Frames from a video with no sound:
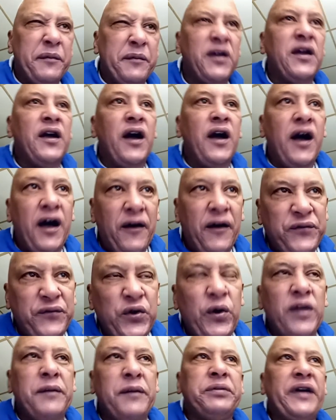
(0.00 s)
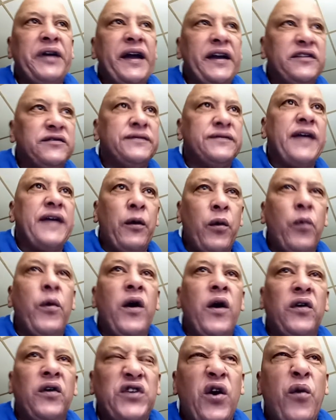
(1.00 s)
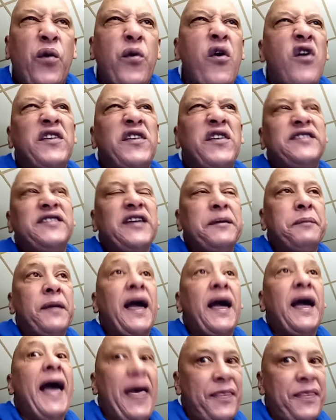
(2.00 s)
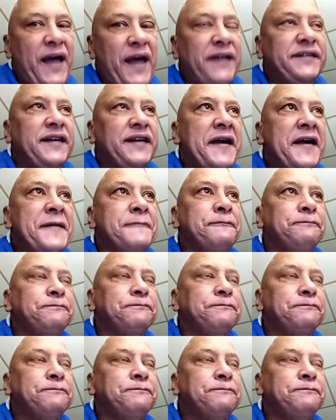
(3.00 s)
A few other players that were well known were on the team at that time.